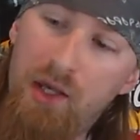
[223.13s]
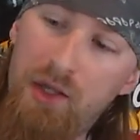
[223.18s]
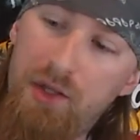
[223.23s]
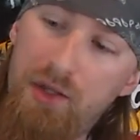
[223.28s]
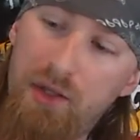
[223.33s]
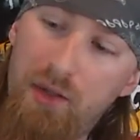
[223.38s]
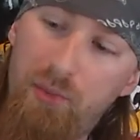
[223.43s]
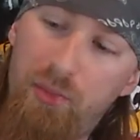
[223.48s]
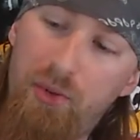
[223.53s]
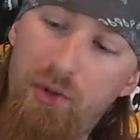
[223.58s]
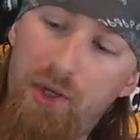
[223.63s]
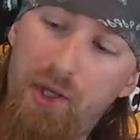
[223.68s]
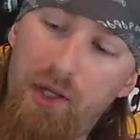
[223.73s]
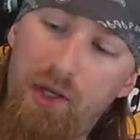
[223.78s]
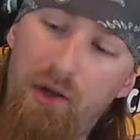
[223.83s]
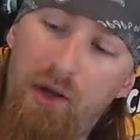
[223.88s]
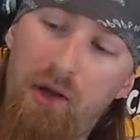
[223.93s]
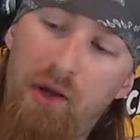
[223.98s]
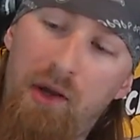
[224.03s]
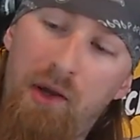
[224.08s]
you can put
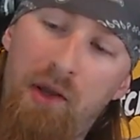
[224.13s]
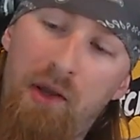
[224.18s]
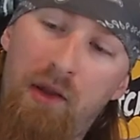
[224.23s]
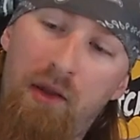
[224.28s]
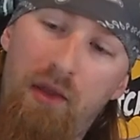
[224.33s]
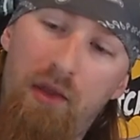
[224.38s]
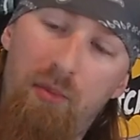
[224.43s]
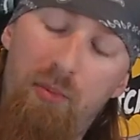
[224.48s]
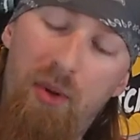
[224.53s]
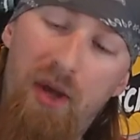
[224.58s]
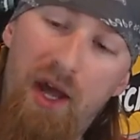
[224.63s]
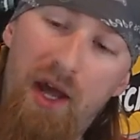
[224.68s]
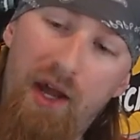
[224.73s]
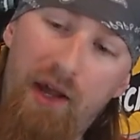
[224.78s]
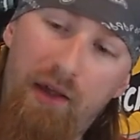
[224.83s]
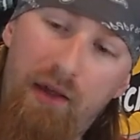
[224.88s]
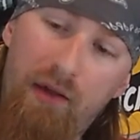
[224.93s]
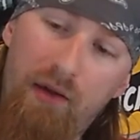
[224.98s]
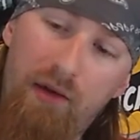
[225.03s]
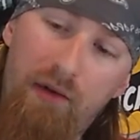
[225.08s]
it on the
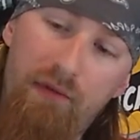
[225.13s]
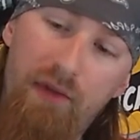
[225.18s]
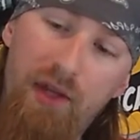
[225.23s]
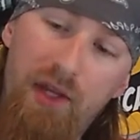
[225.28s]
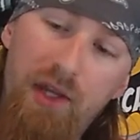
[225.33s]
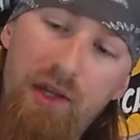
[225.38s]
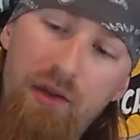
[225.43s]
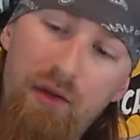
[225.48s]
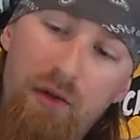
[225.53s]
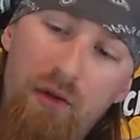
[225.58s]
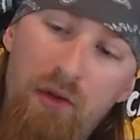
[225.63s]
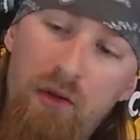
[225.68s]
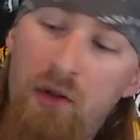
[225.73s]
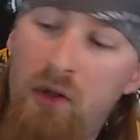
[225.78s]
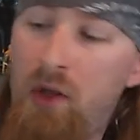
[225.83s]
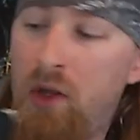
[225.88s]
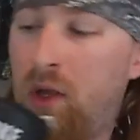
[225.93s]
back of the heel.